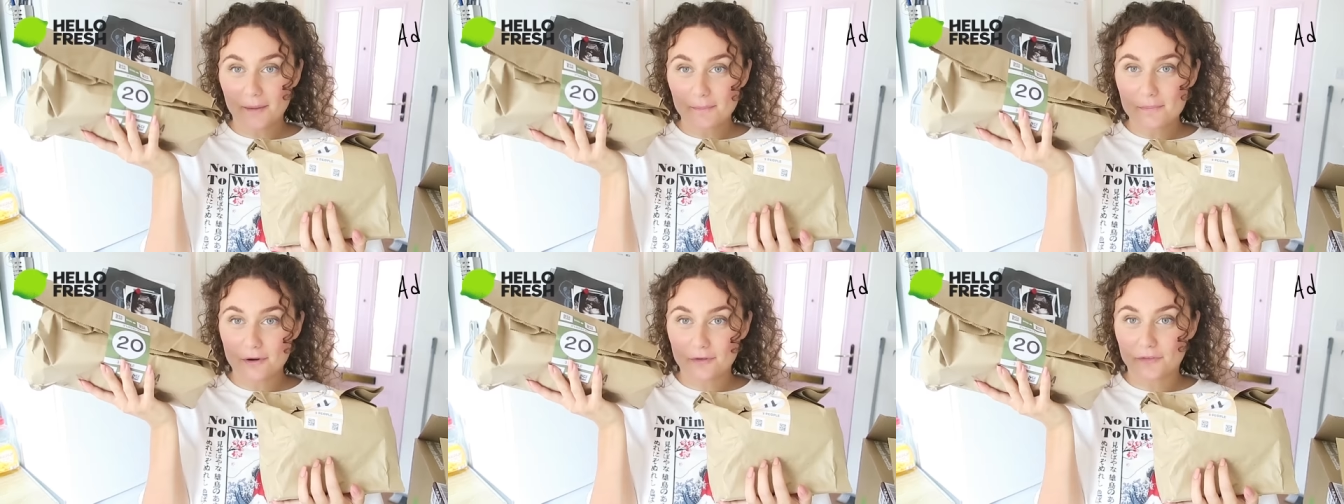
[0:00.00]
The
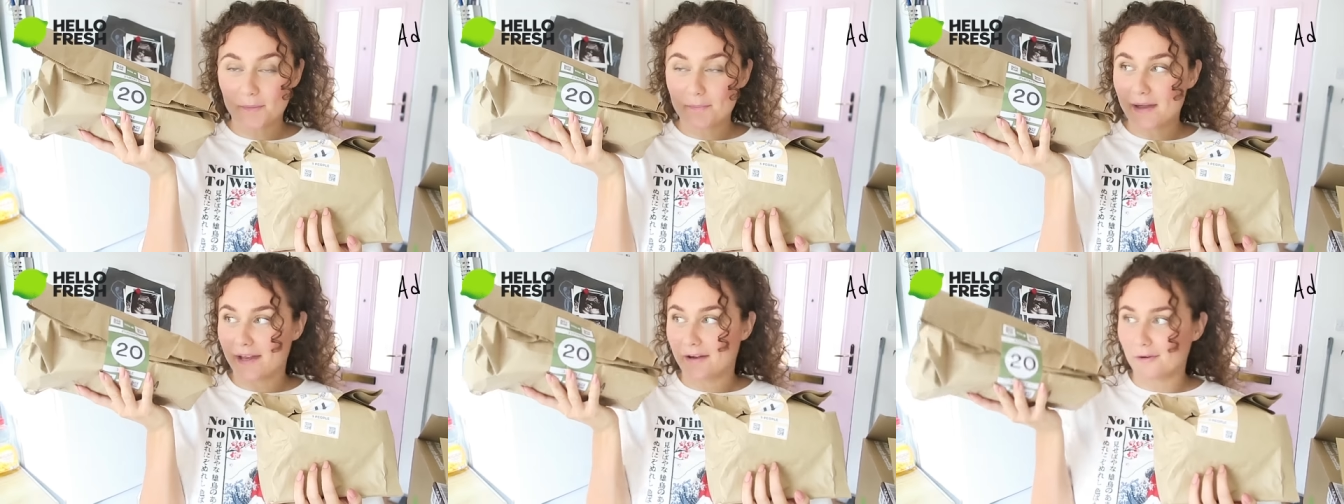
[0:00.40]
number of
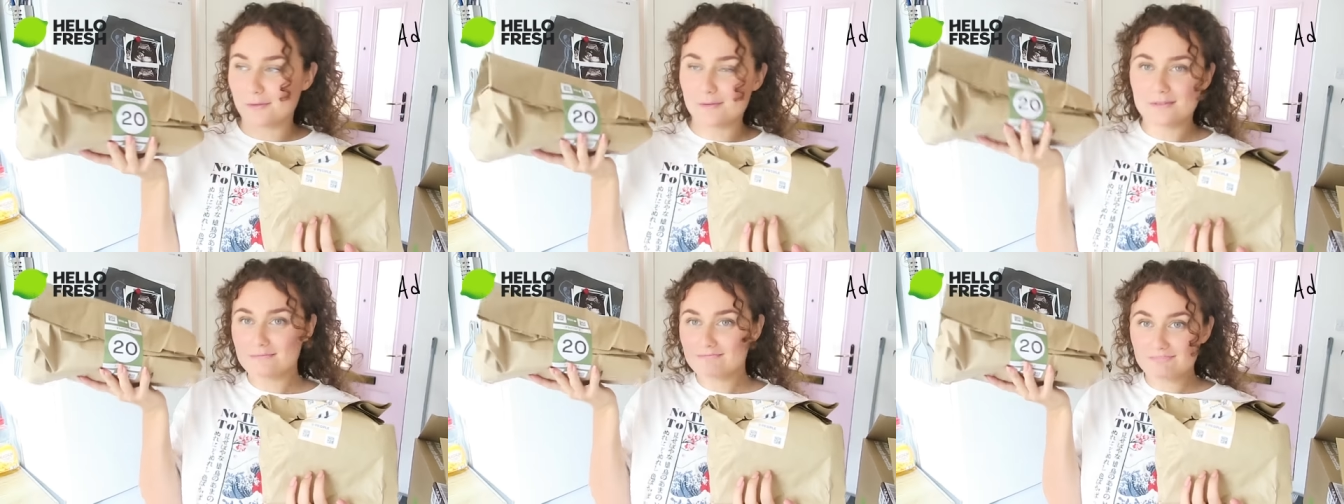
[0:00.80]
the
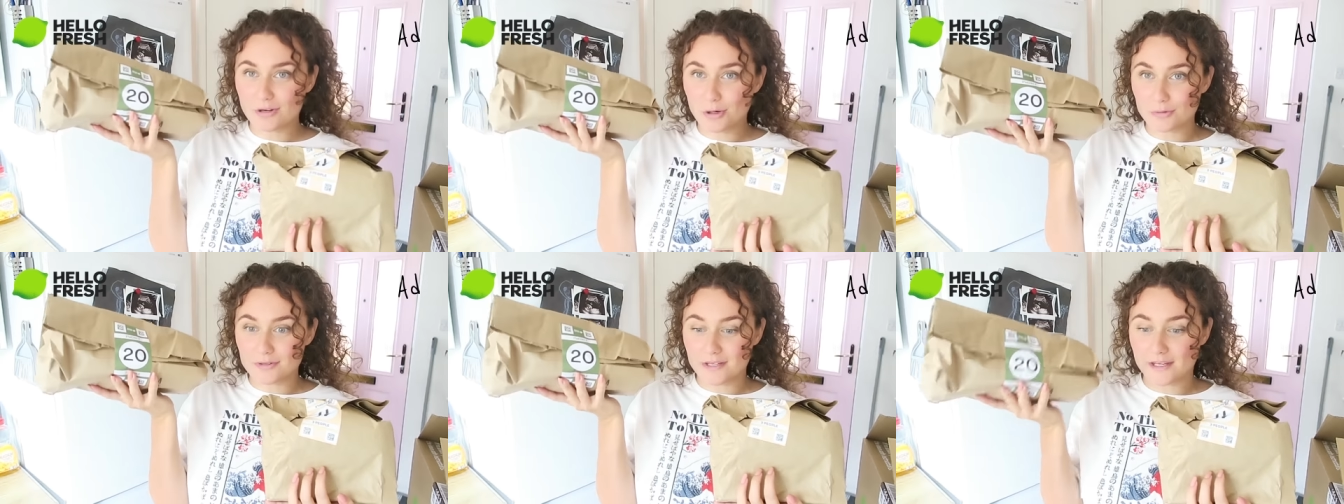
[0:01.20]
meal,
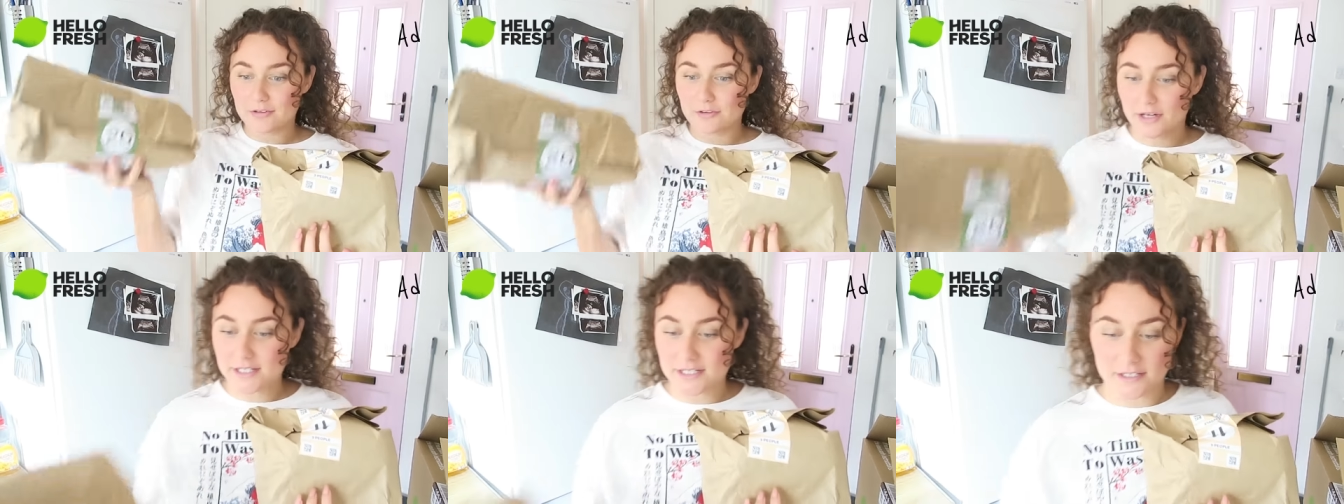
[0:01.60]
all the
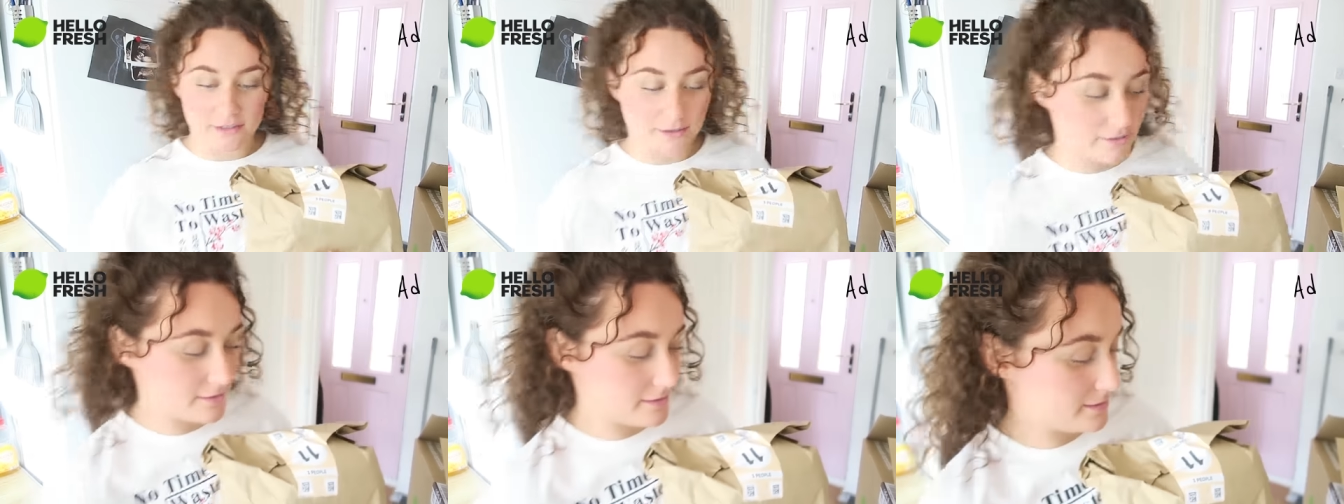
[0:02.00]

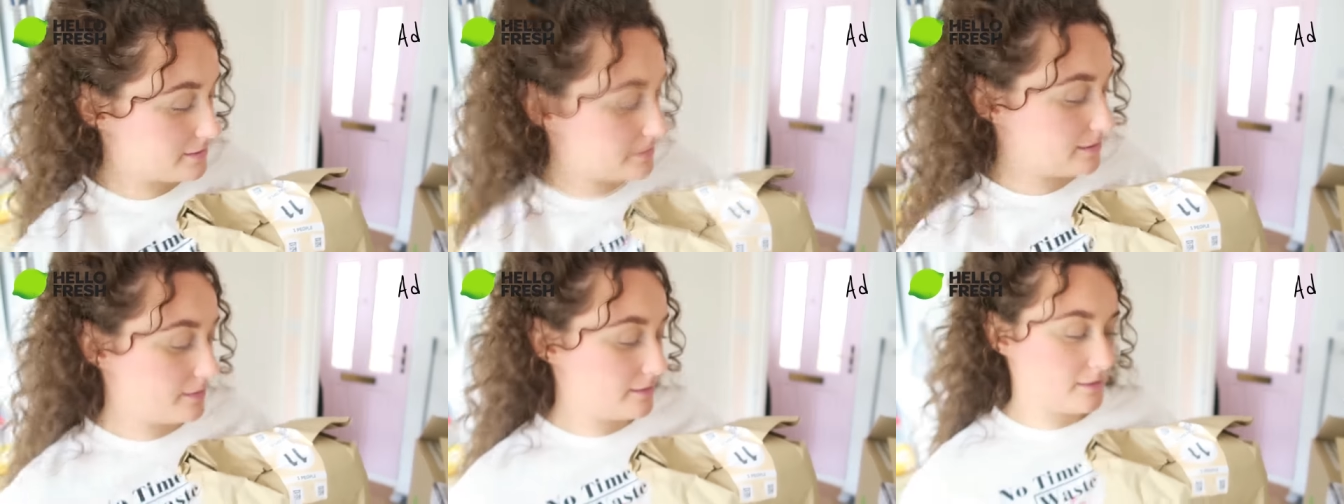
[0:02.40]

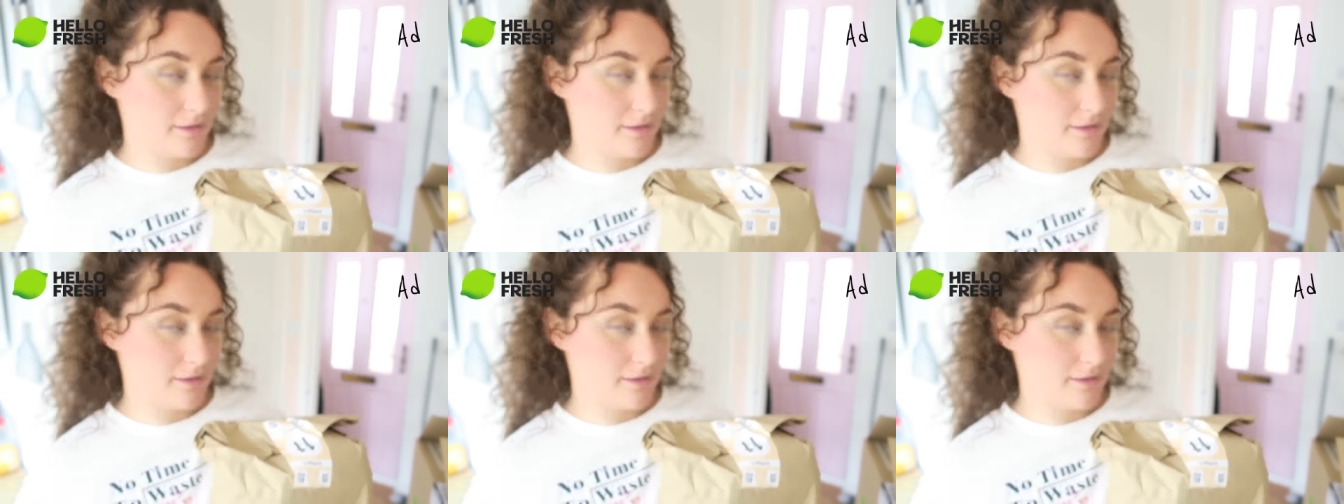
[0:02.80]
ingredients.